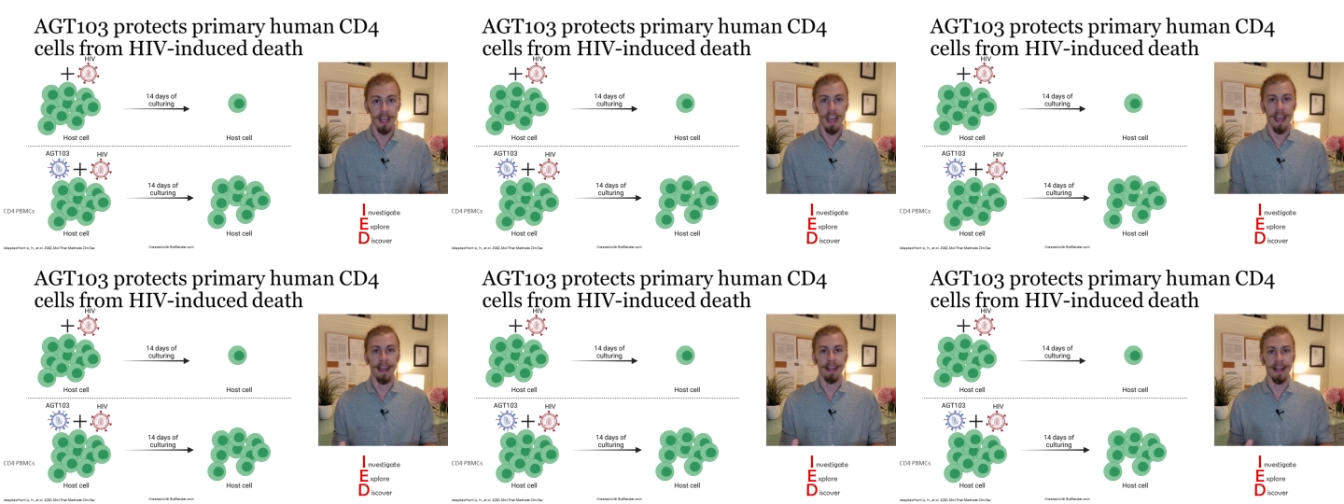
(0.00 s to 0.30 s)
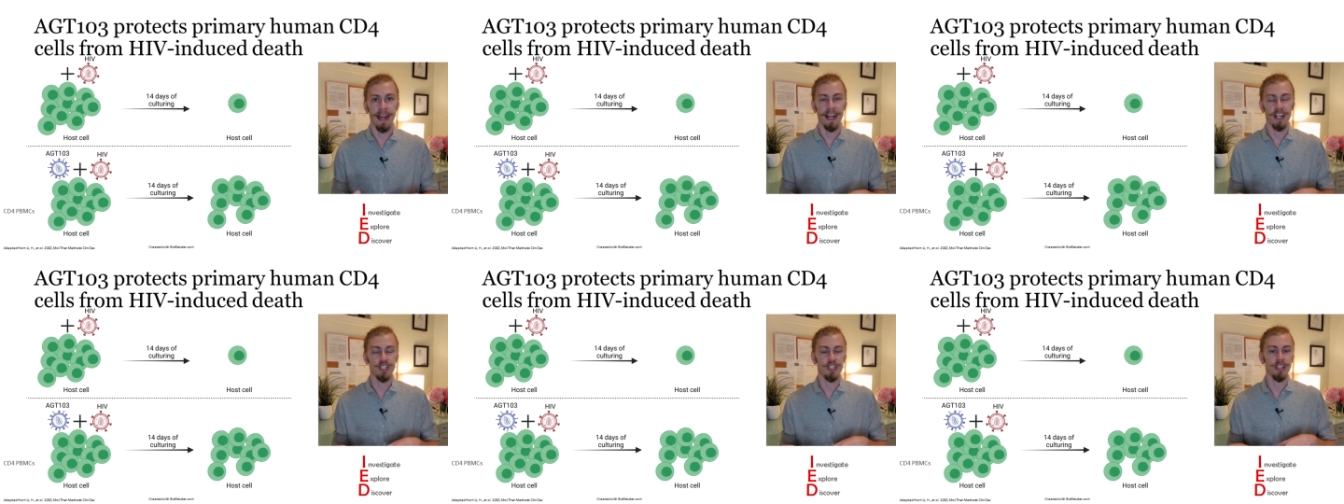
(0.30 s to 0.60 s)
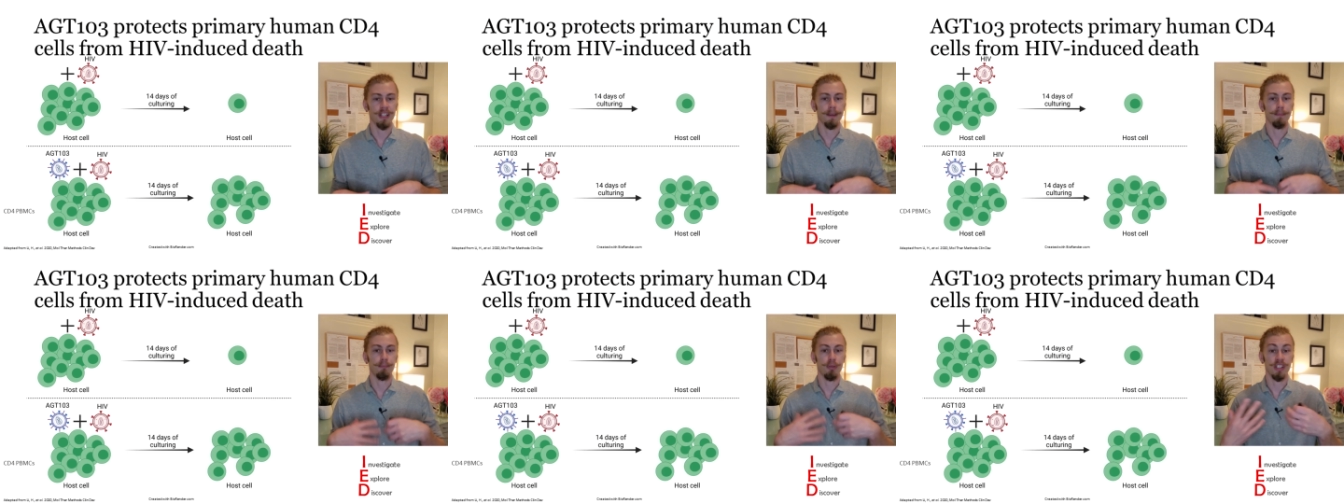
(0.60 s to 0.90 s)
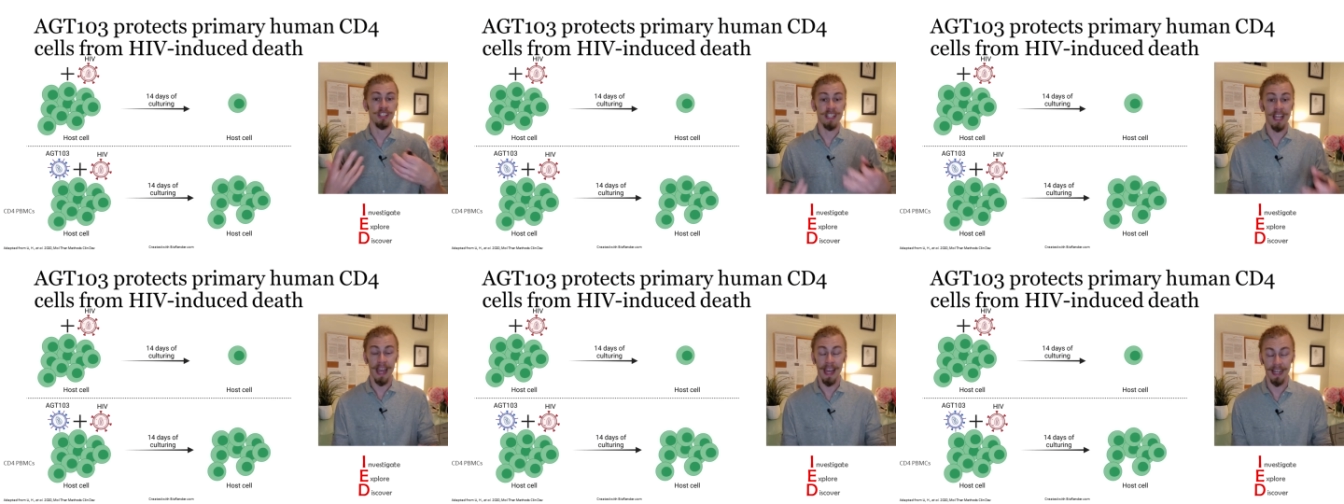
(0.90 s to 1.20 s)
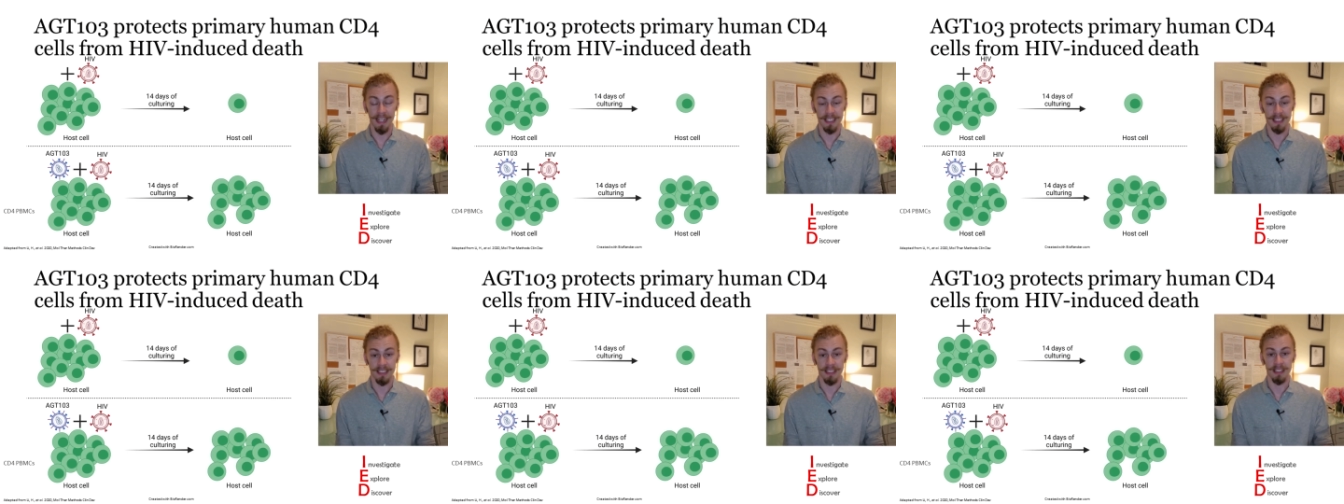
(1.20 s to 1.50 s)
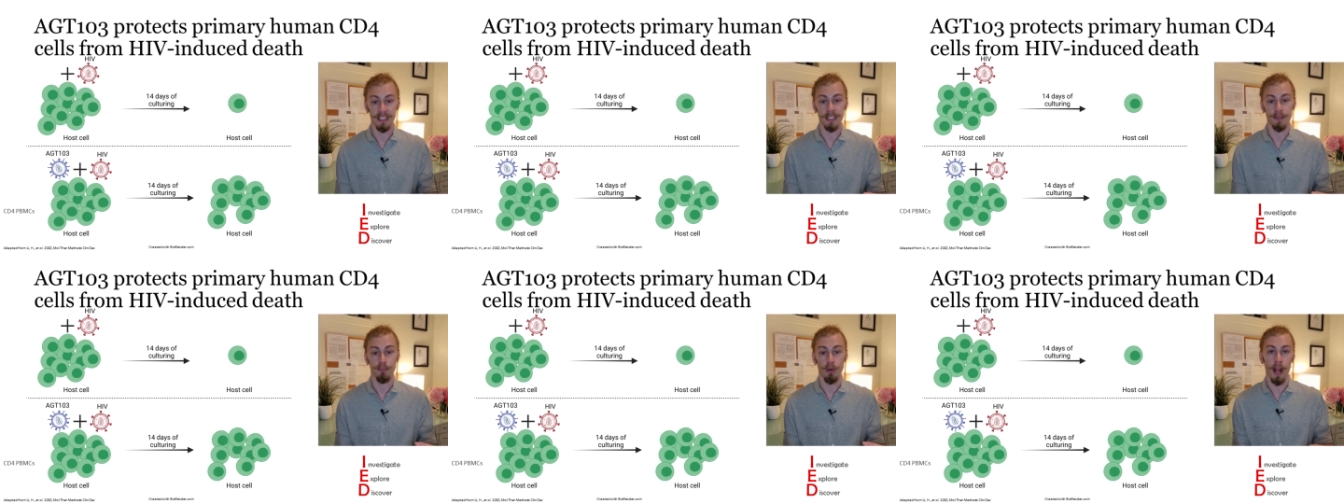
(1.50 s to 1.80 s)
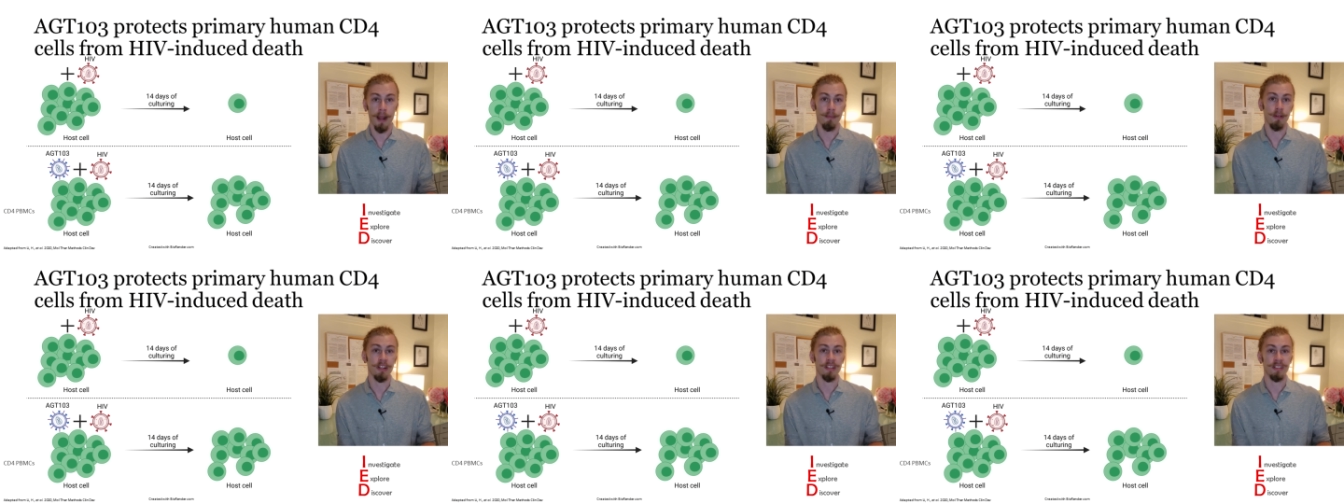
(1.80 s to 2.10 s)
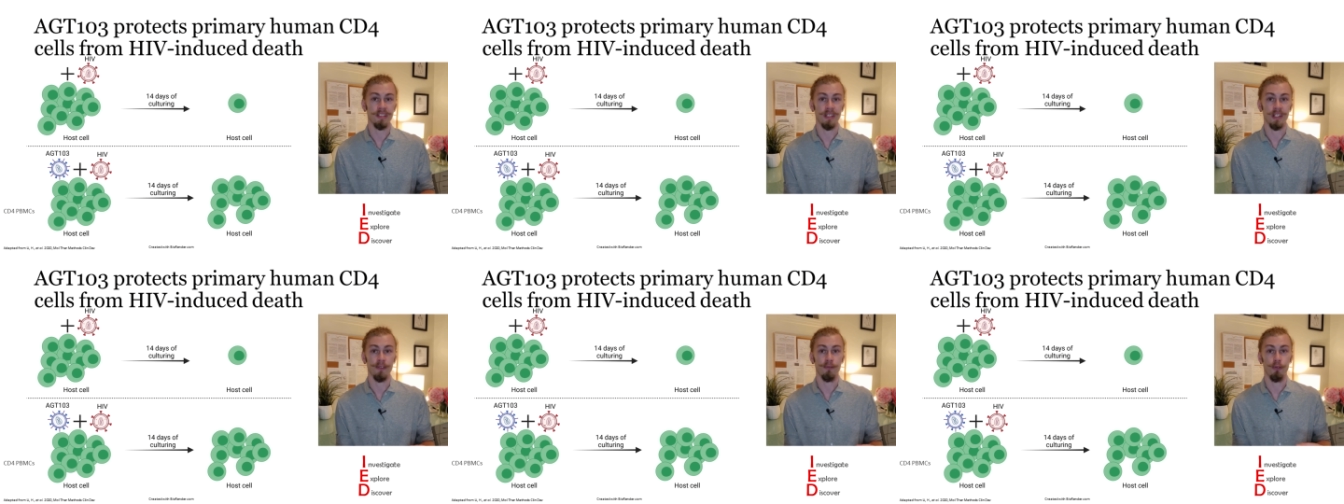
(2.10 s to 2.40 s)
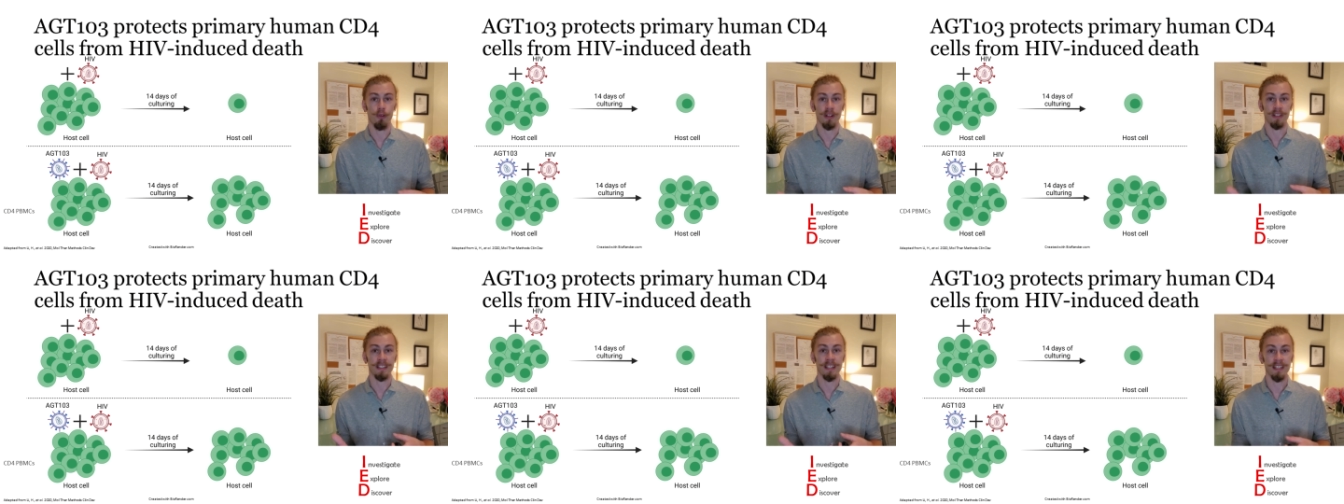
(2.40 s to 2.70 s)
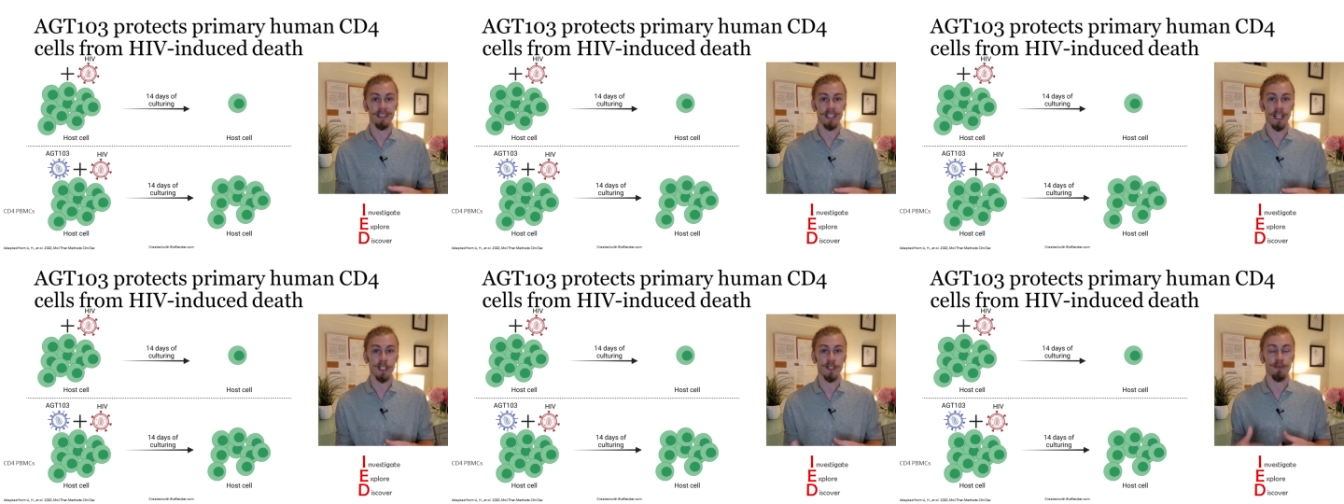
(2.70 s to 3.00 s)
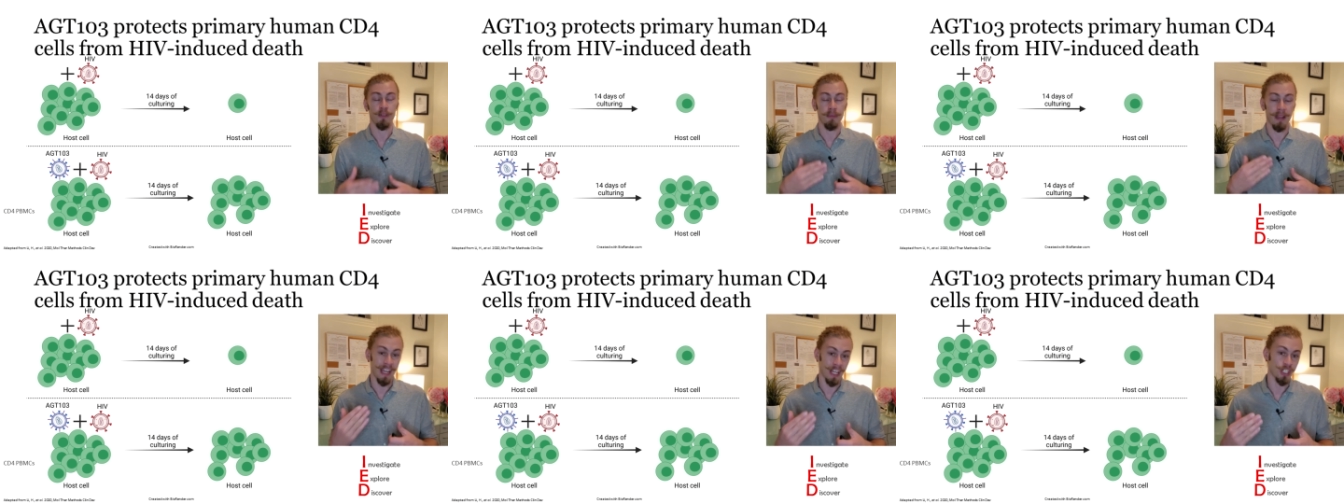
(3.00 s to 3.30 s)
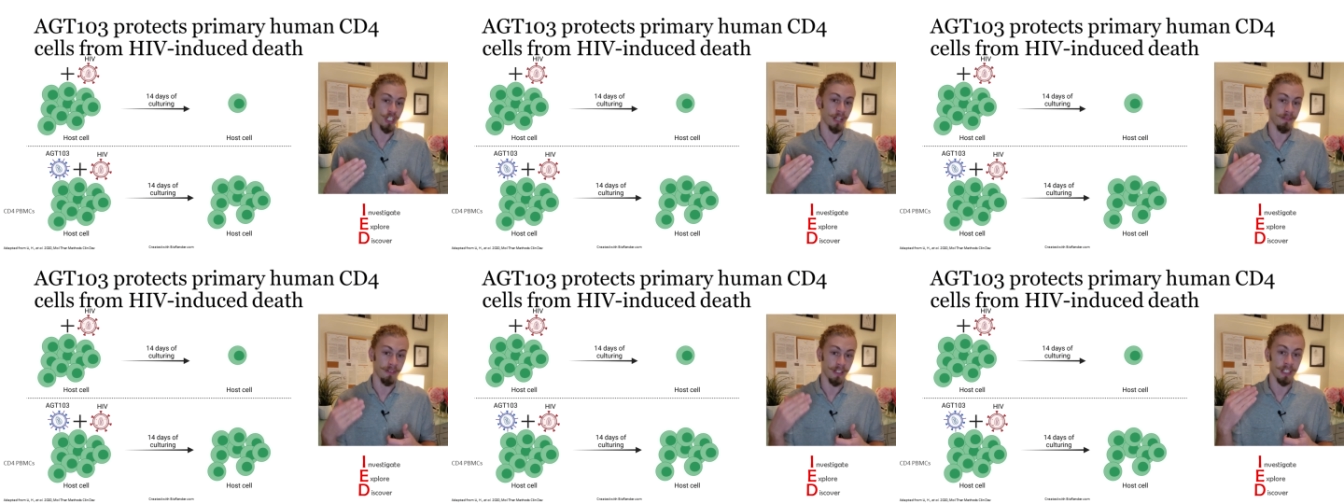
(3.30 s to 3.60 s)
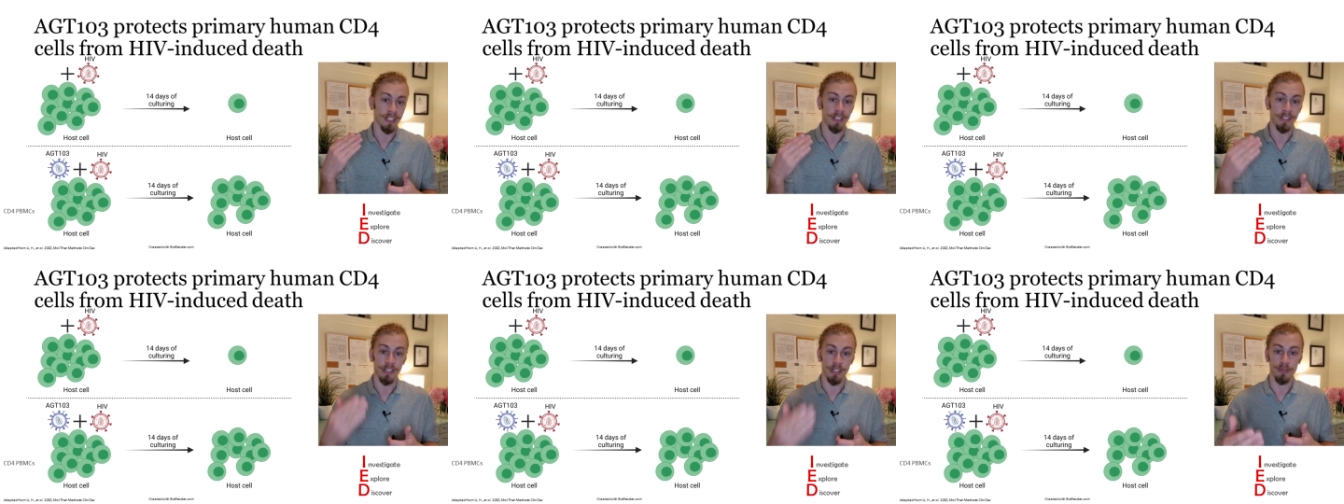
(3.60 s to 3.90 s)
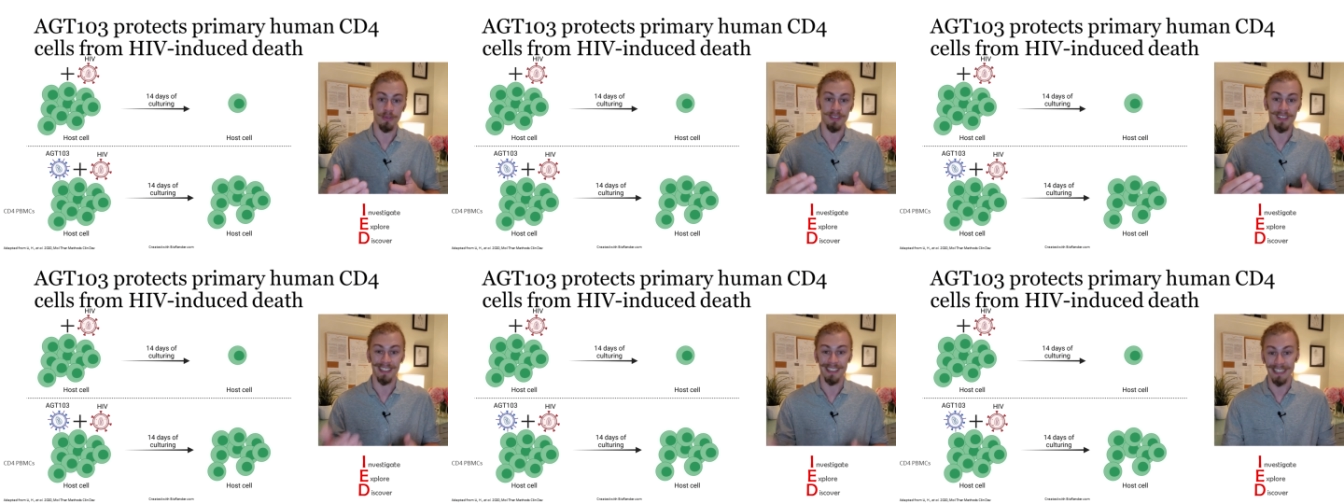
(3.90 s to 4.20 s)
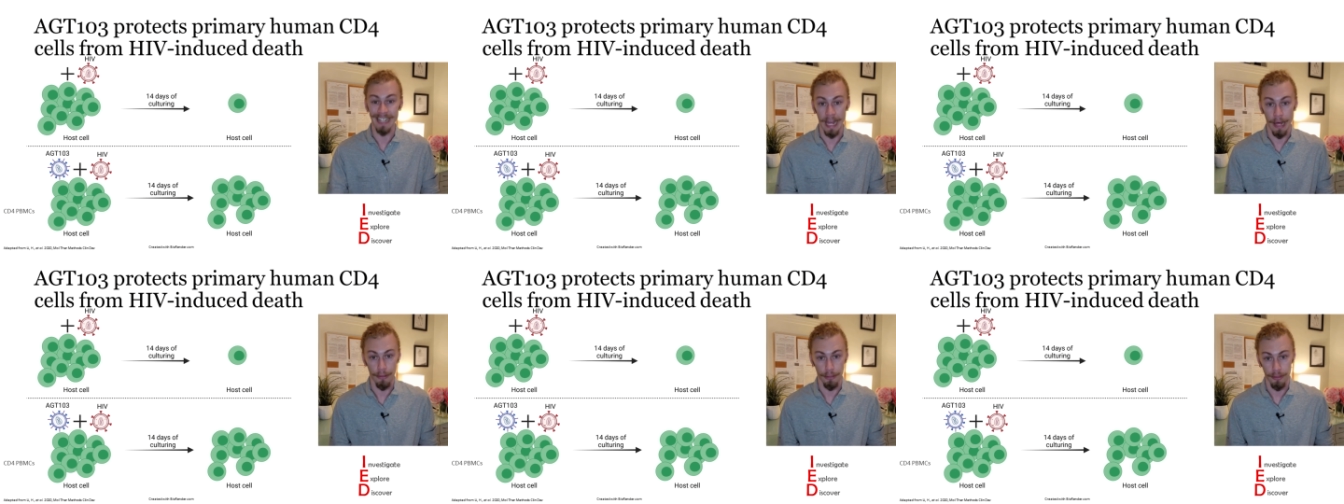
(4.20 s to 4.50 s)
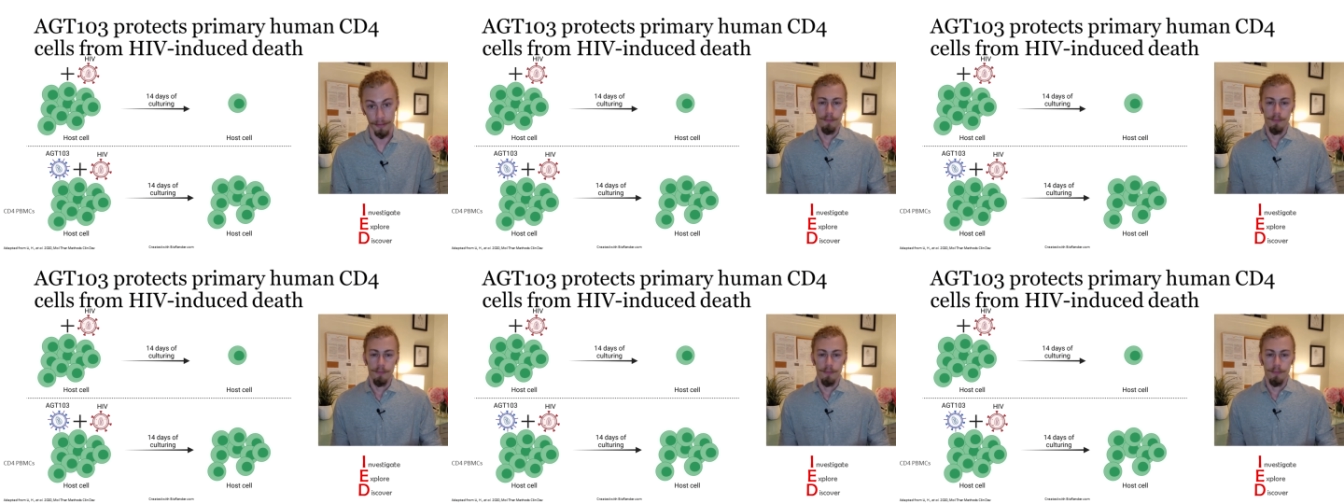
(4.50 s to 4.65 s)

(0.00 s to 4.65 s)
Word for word: and actually protects these primary CD4 T cells from HIV induced death.